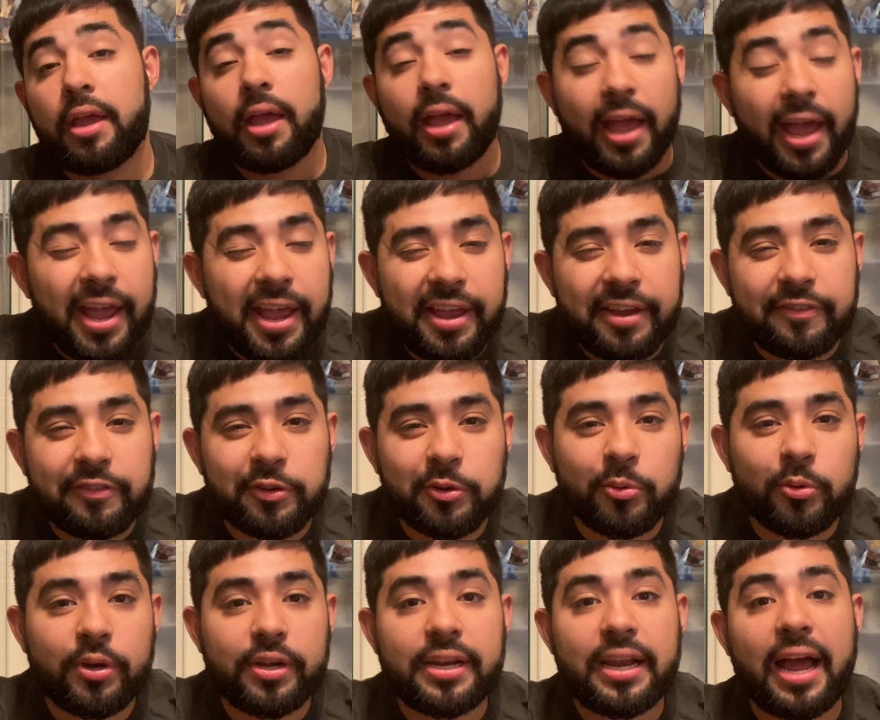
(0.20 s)
Hey
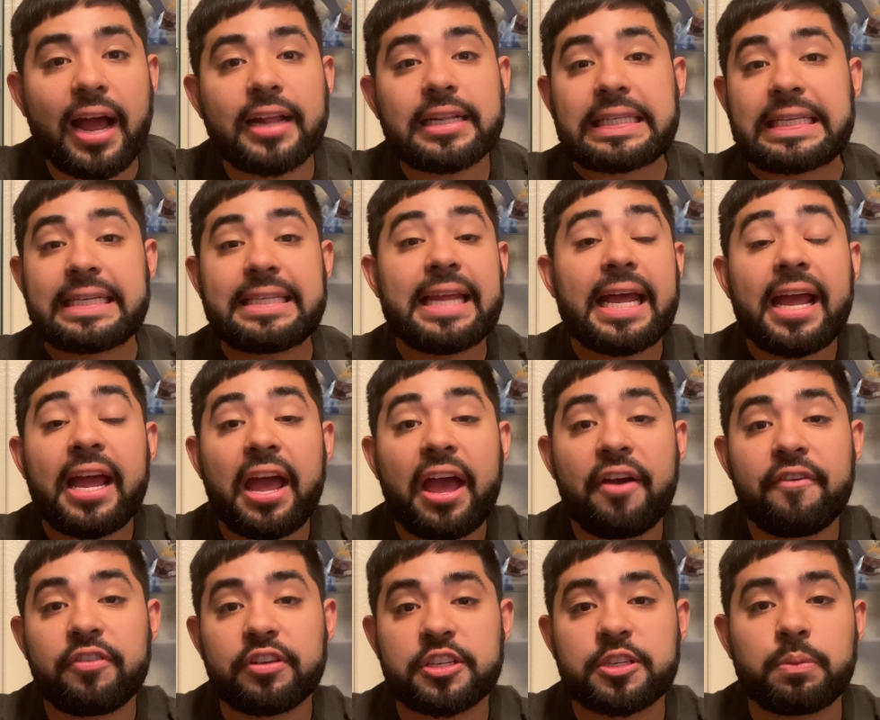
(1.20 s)
everyone, today I
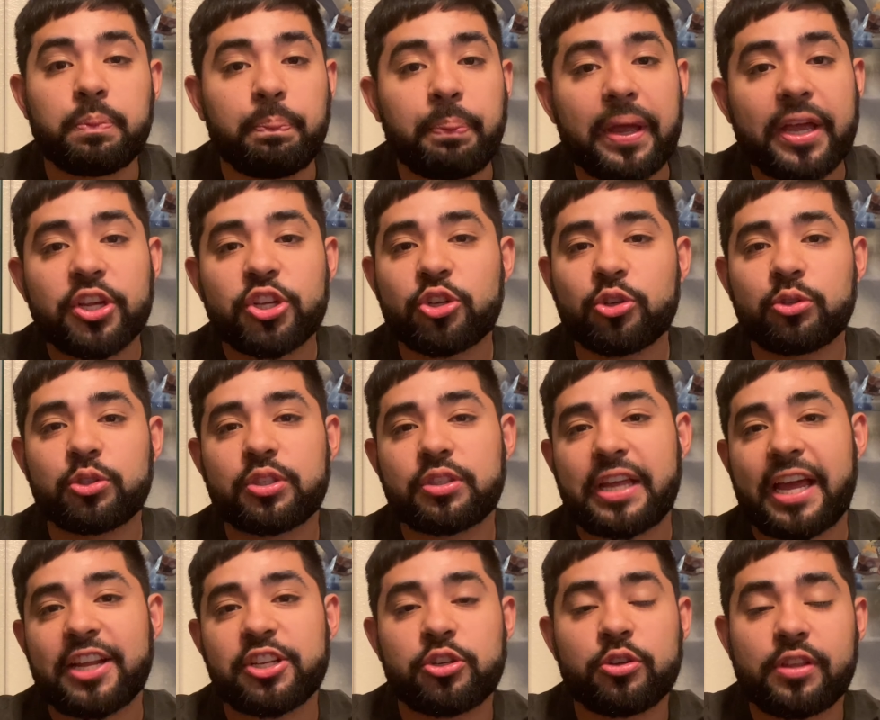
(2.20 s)
have a special
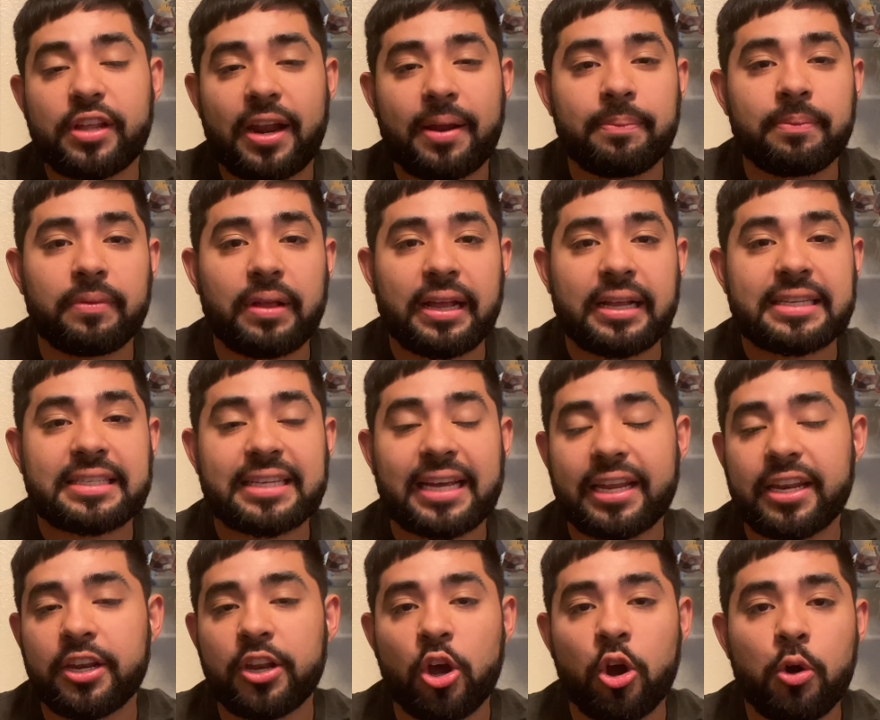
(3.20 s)
statue that I'm
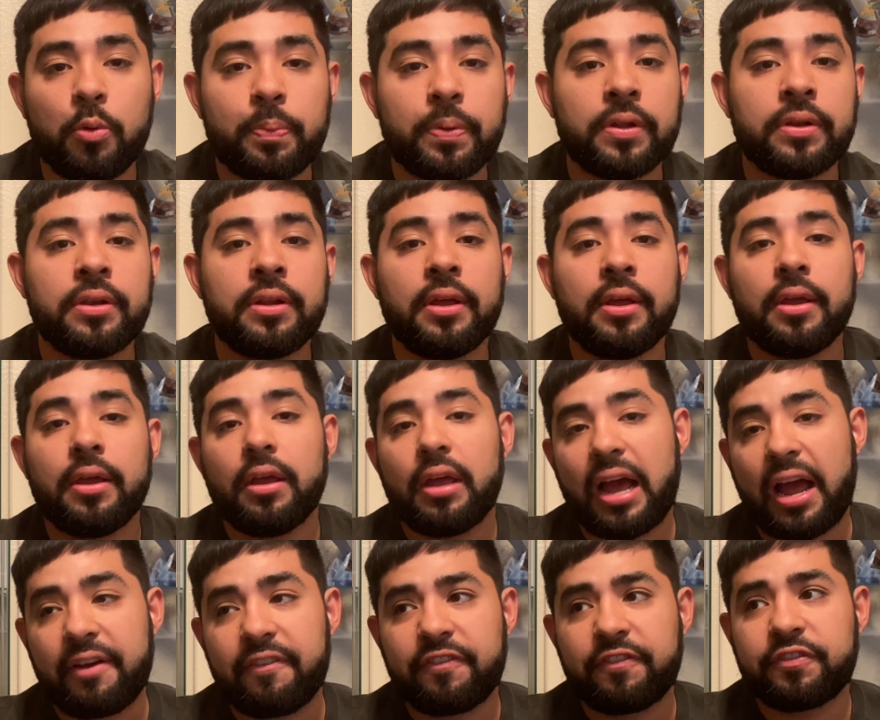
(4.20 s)
excited to open.
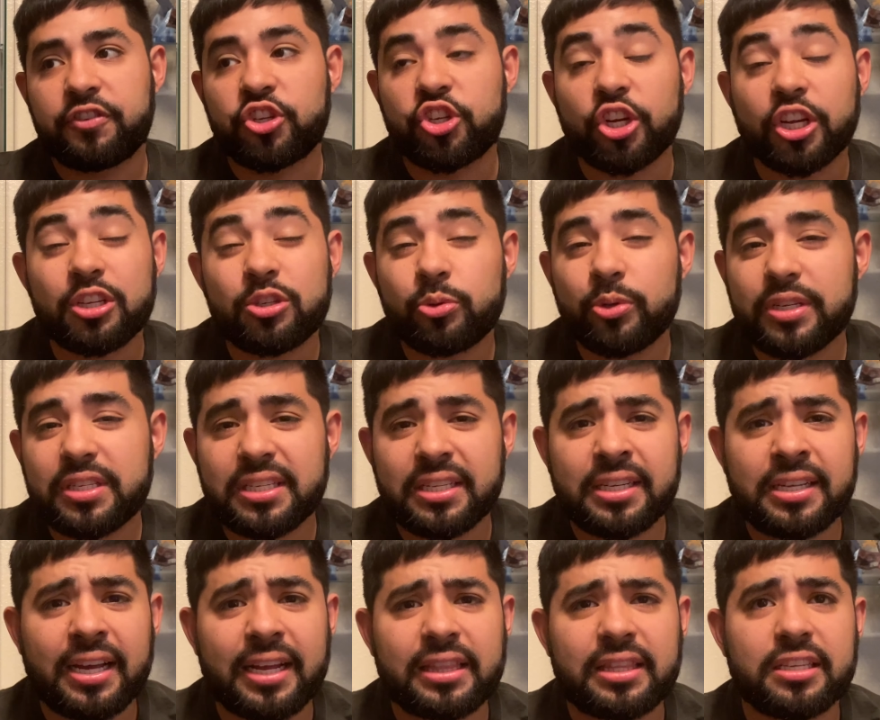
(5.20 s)
I've just recently
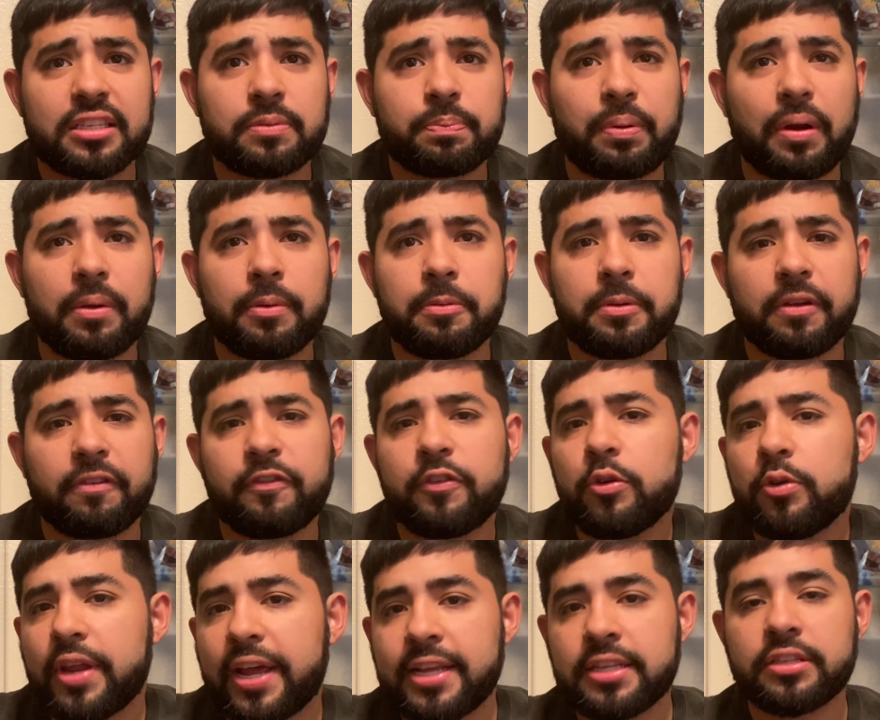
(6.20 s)
got this probably a
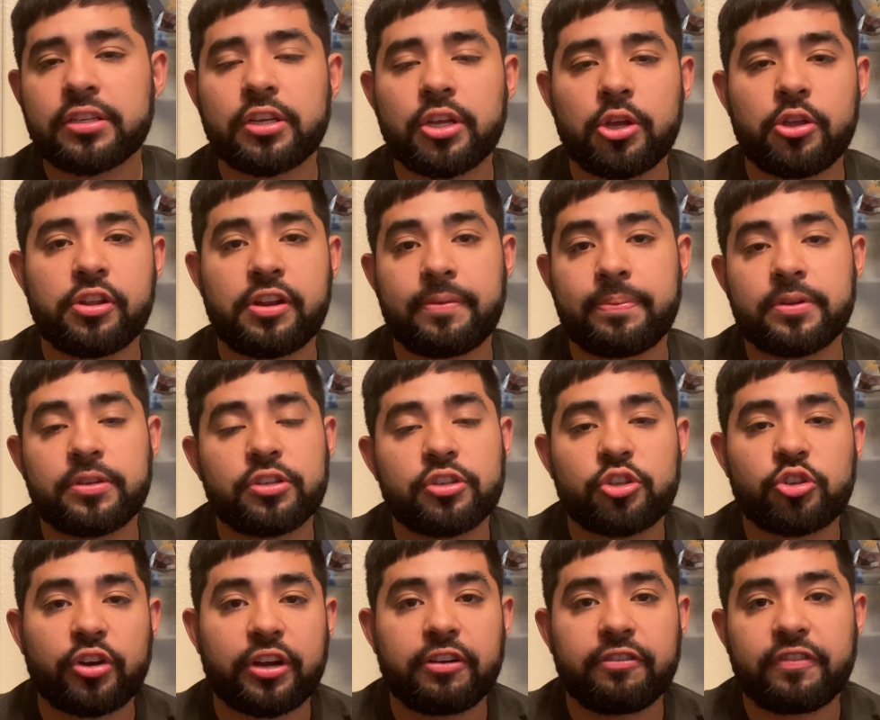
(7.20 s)
few days ago that I've been just
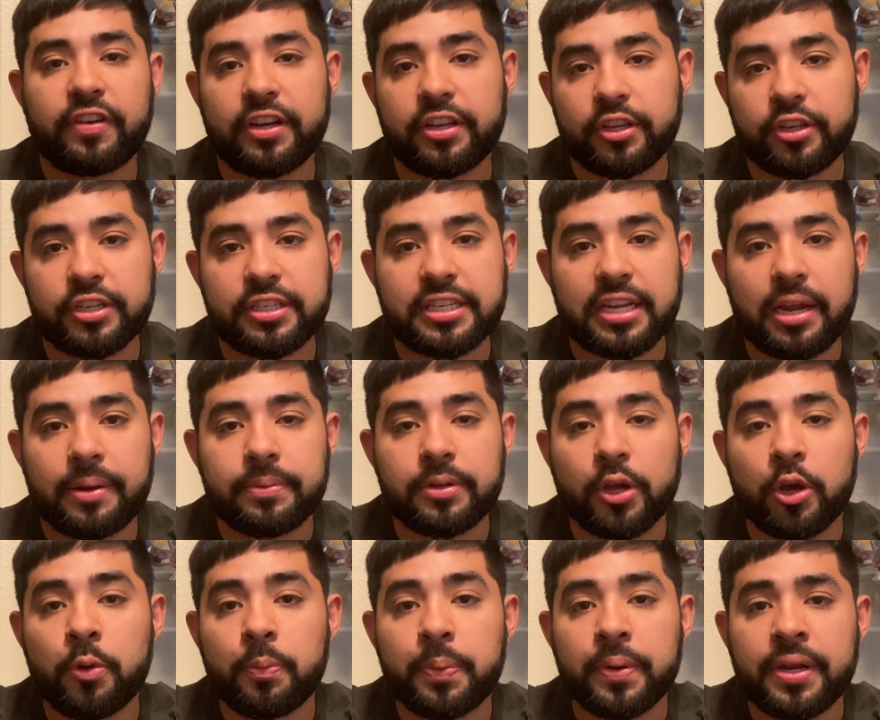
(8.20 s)
trying to find a good time to
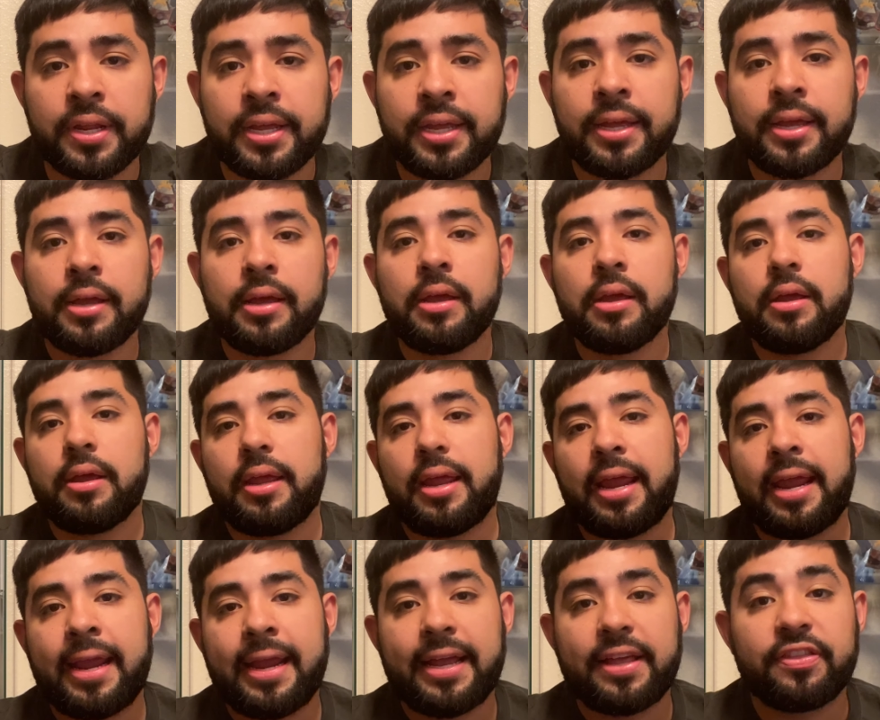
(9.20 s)
open it.
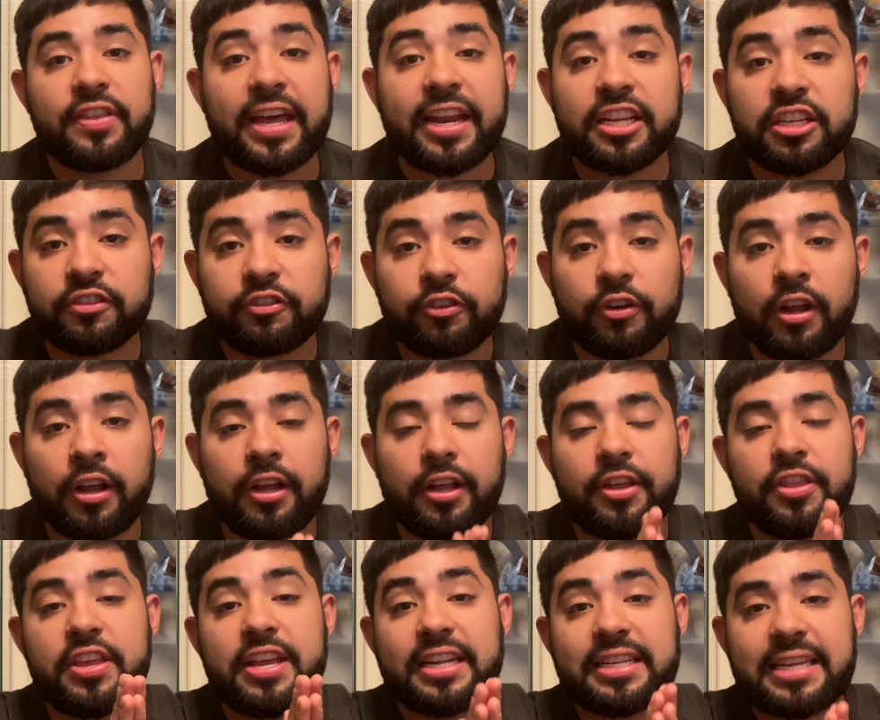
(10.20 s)
And that is
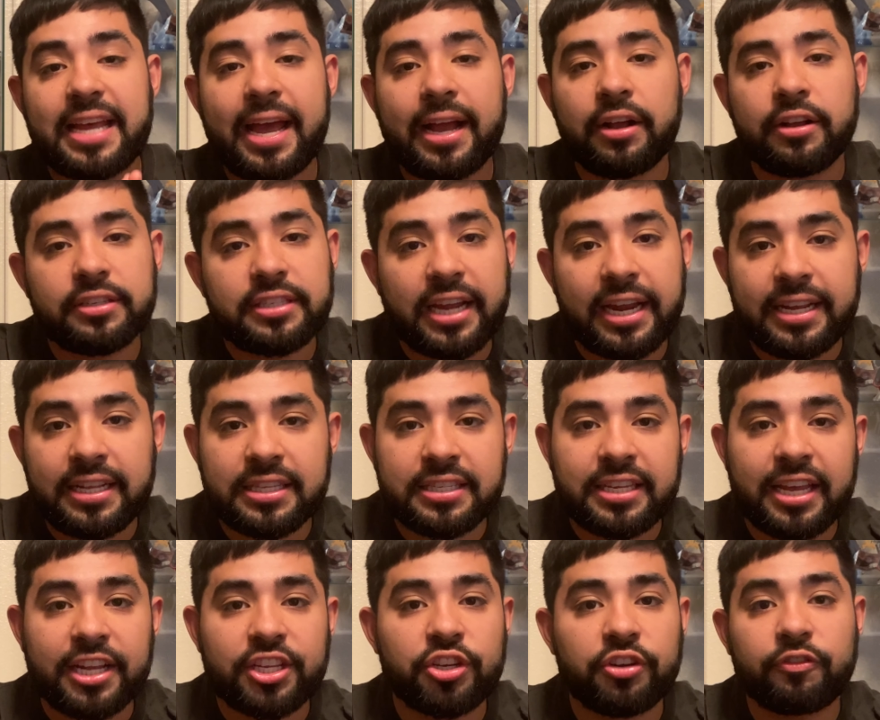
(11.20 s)
uh, the Attack on Titan
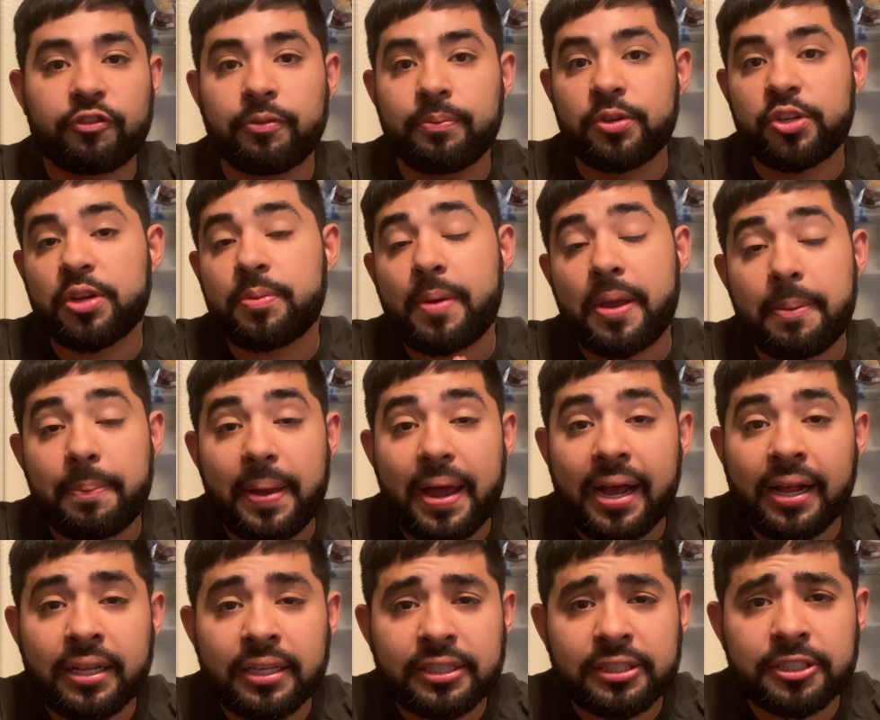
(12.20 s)
statue from Jimei
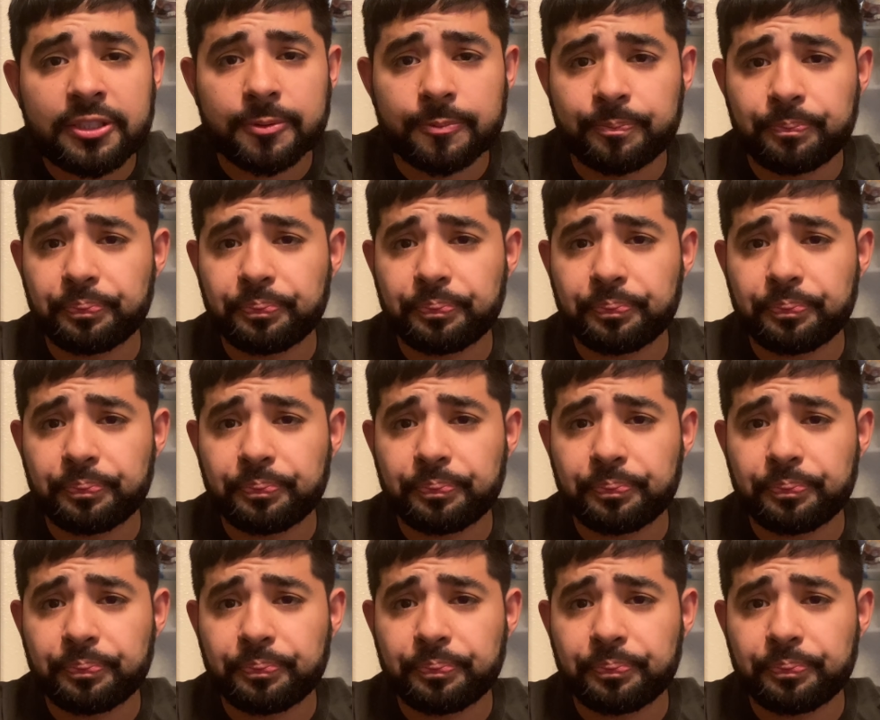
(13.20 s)
Palace.